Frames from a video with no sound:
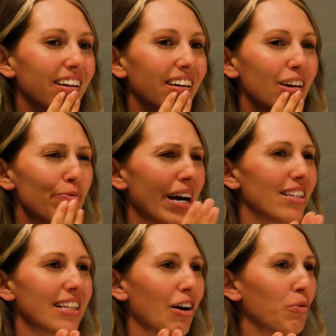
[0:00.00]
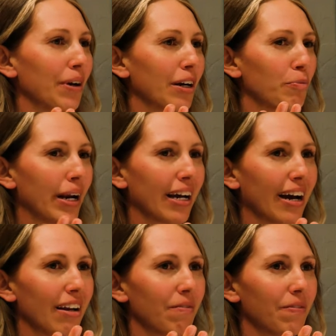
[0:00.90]
it might sound weird, but I
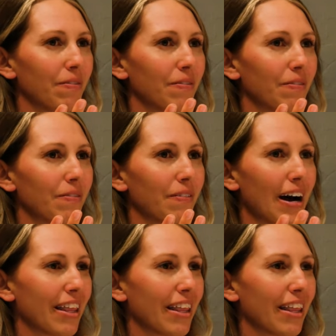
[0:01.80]
kind of, I